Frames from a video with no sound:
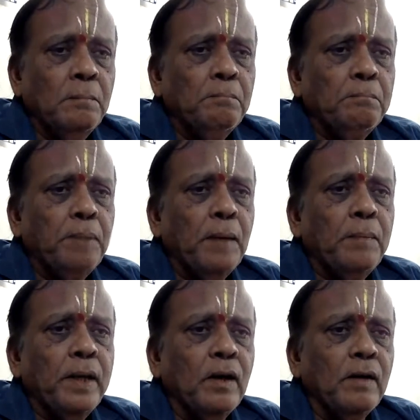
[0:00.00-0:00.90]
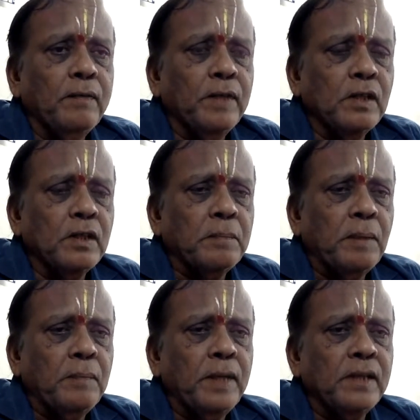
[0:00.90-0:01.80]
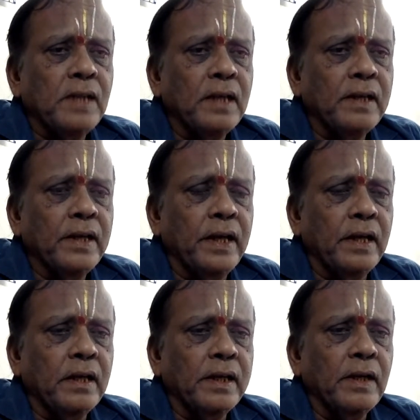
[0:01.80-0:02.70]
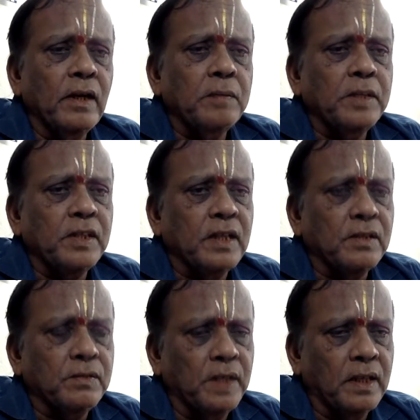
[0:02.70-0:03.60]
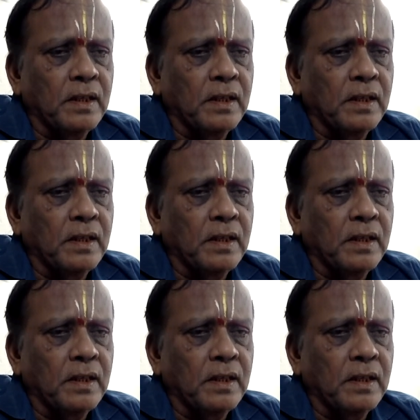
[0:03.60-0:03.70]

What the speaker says: public office or the public salary cannot be transferred.